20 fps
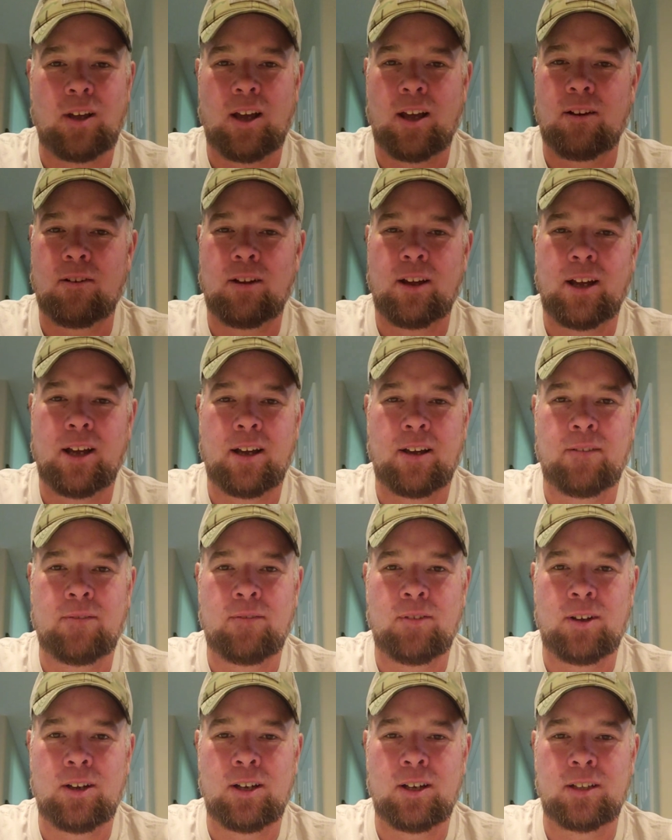I don't
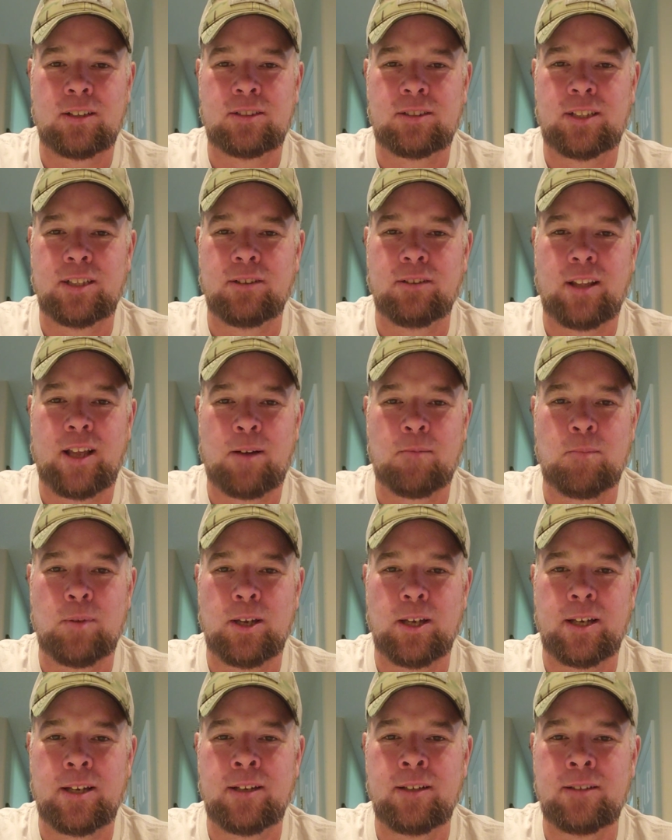have steel that
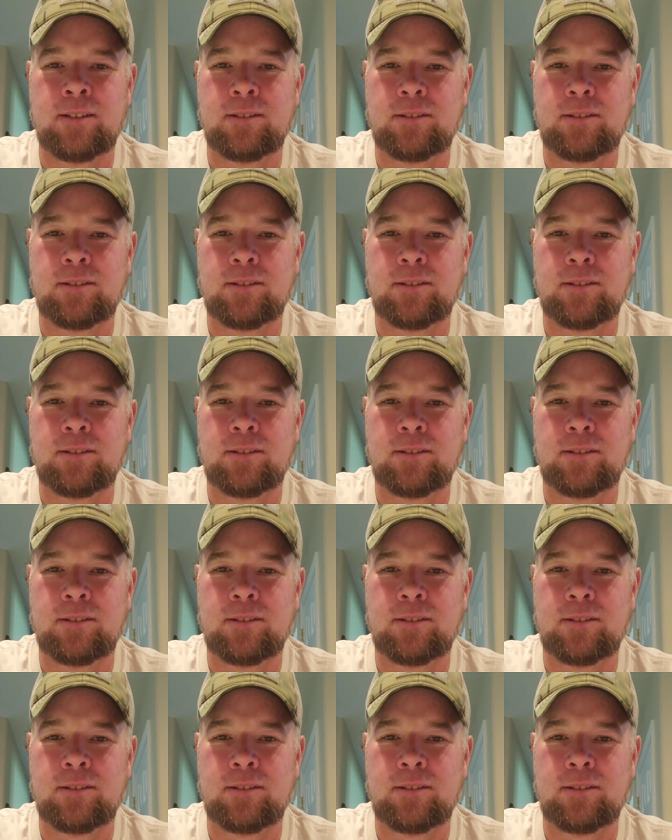big,